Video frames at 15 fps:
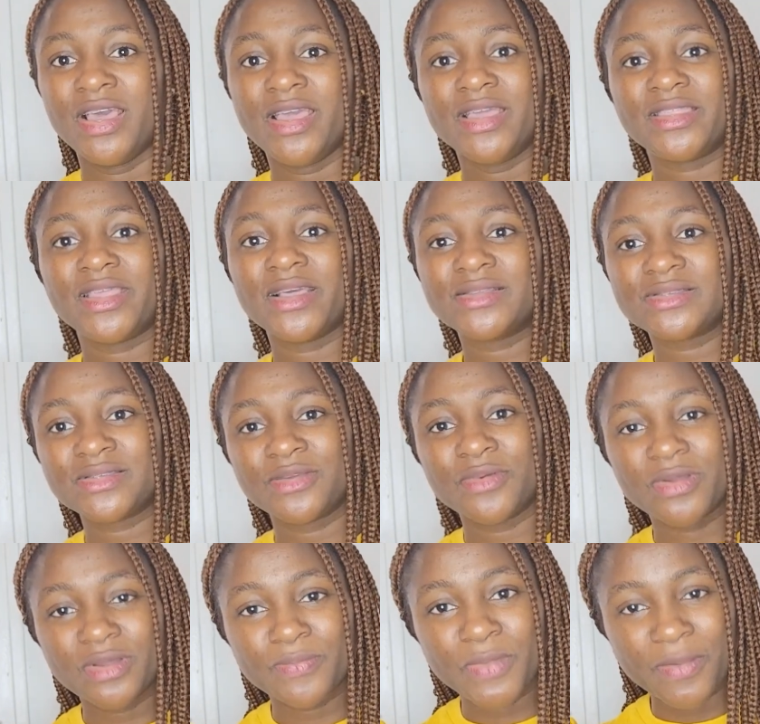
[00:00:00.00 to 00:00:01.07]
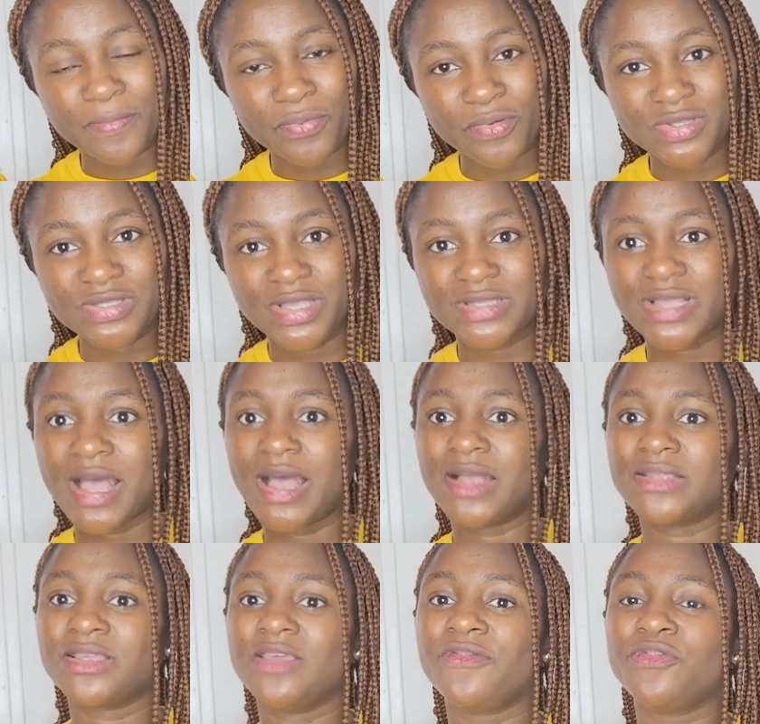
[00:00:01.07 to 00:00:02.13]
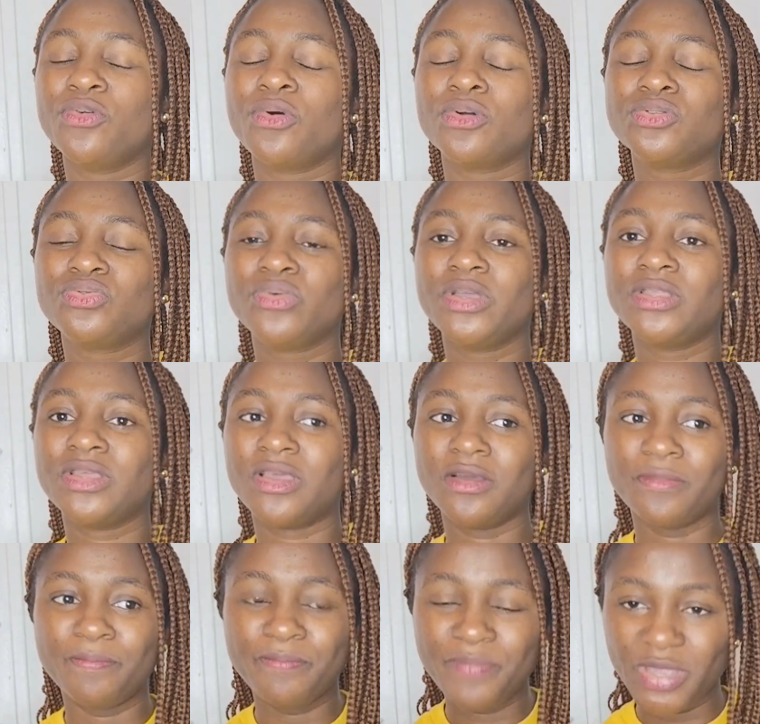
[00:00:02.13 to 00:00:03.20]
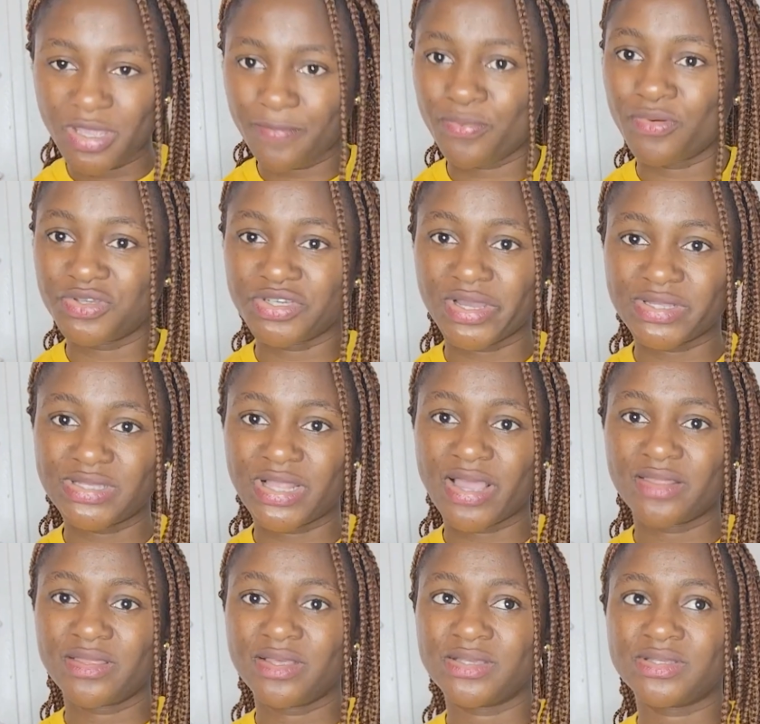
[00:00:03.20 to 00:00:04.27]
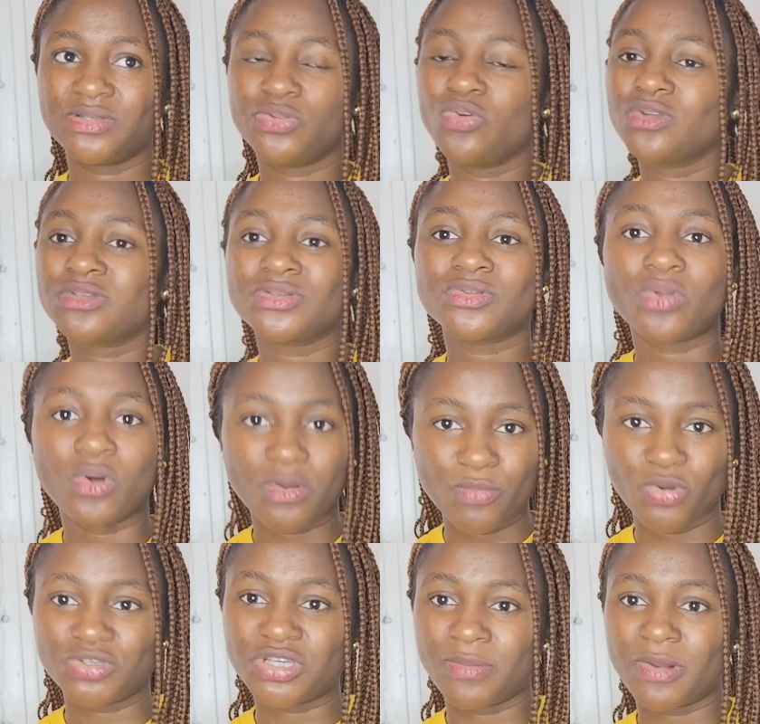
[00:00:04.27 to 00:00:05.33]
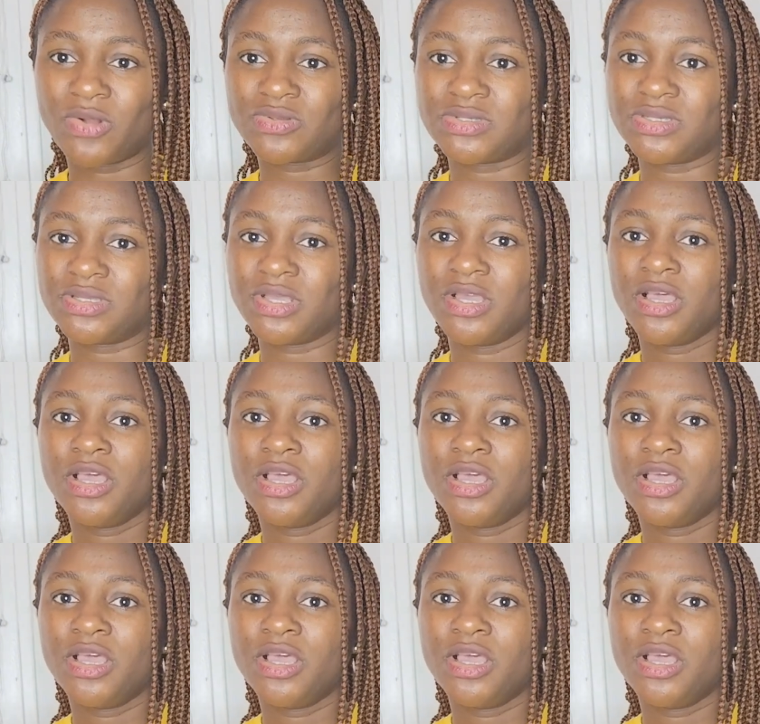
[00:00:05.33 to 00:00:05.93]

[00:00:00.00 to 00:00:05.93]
It takes a process. And if you're doing a big project like this, don't talk much about it.